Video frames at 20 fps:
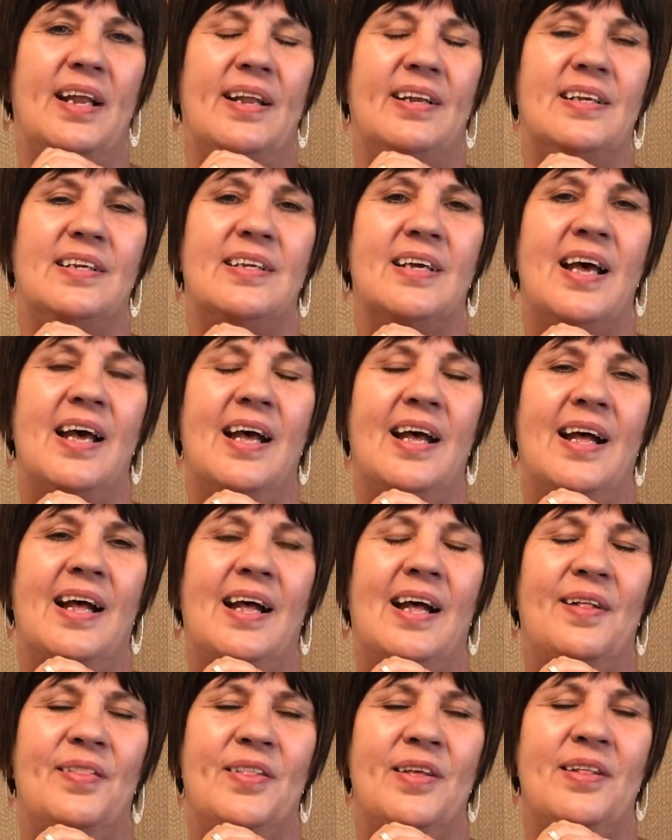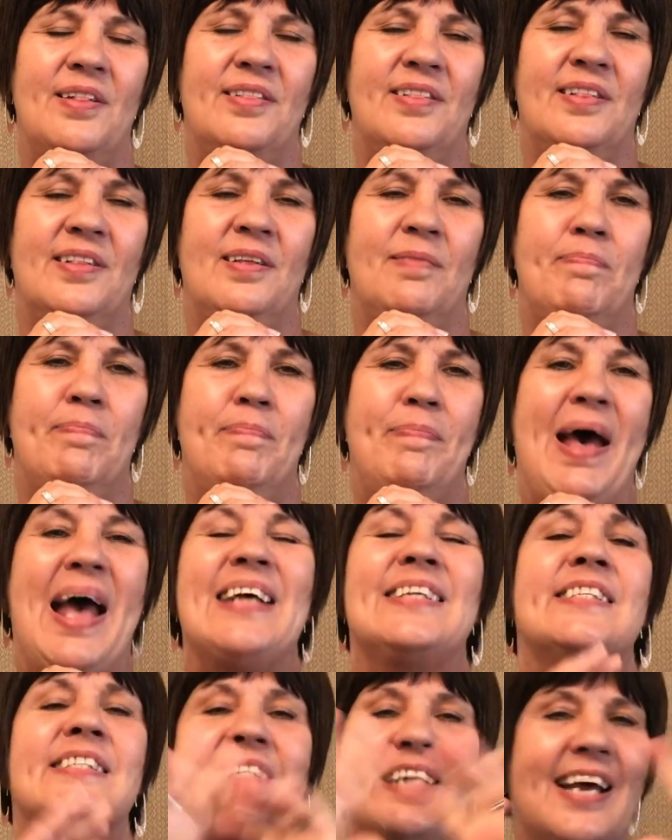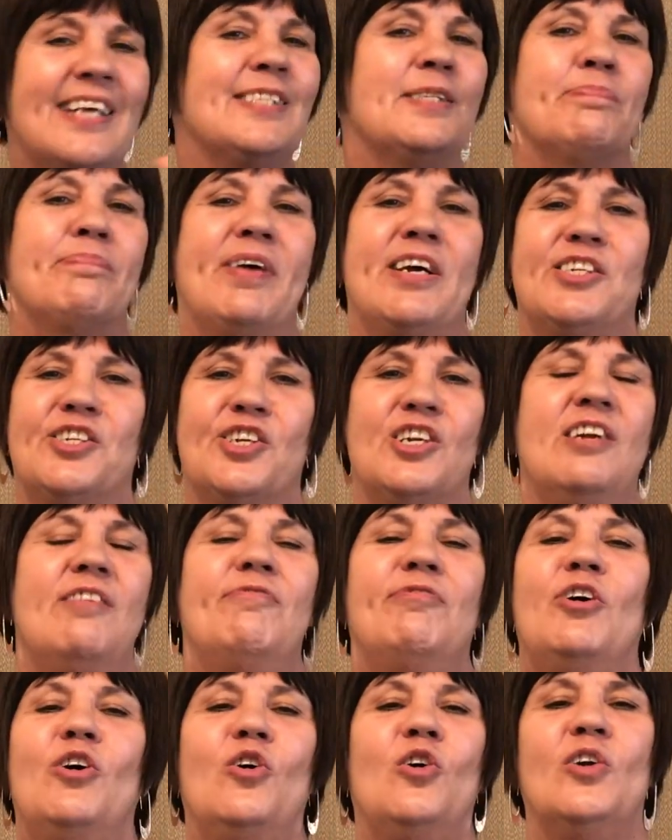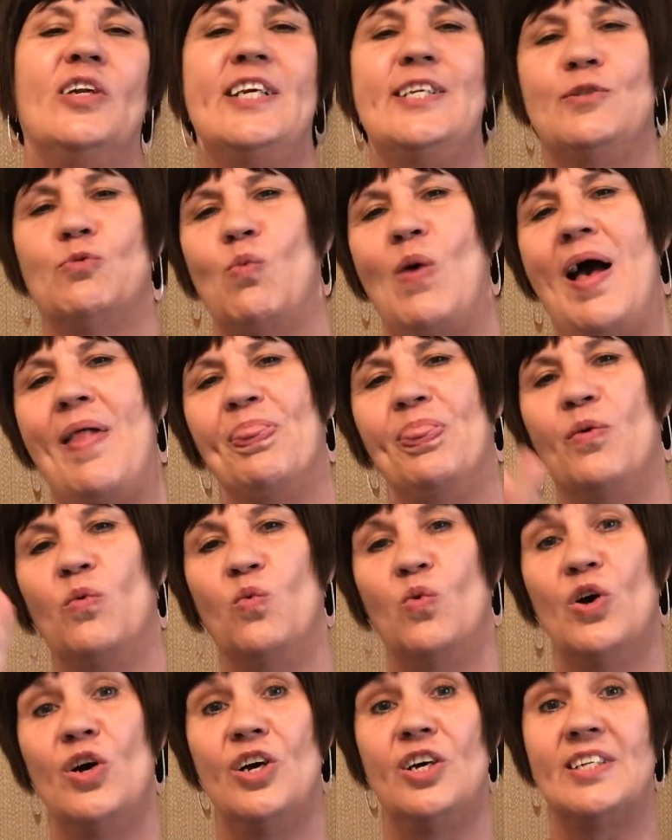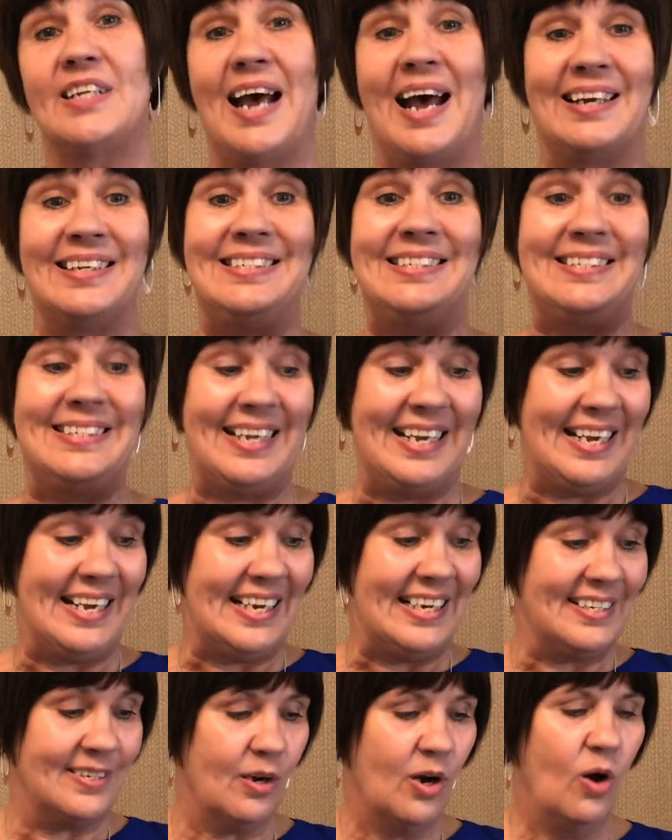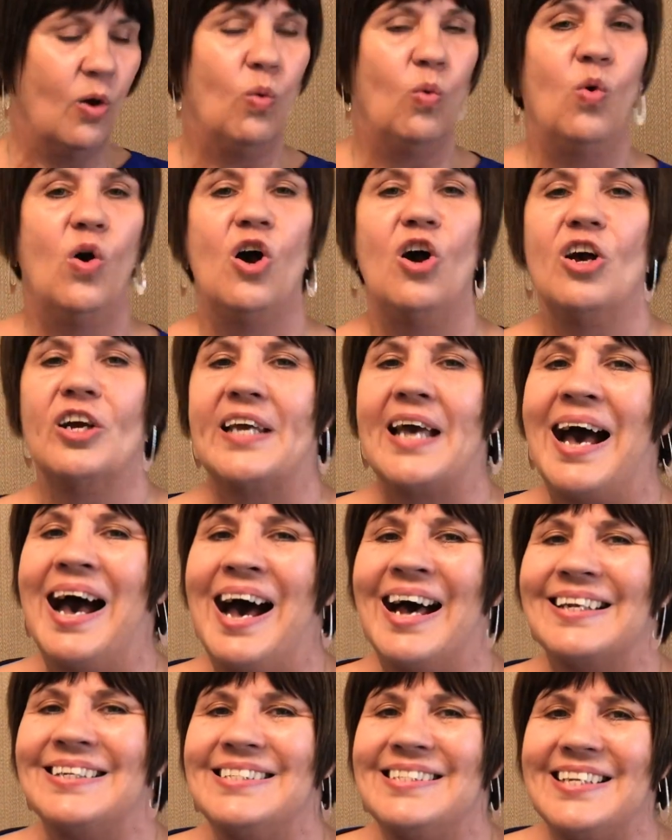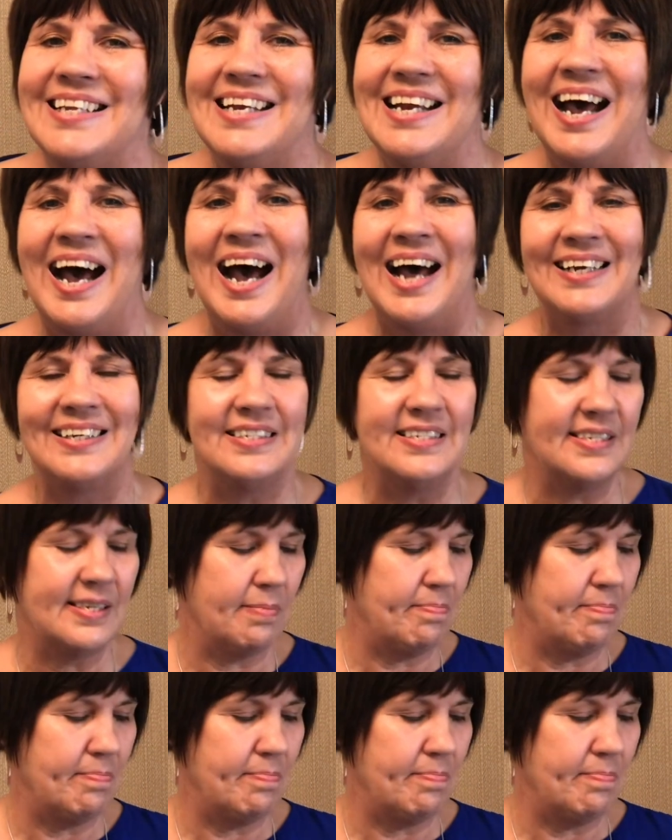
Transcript: And the best expression of all is when the word and deed work hand in hand.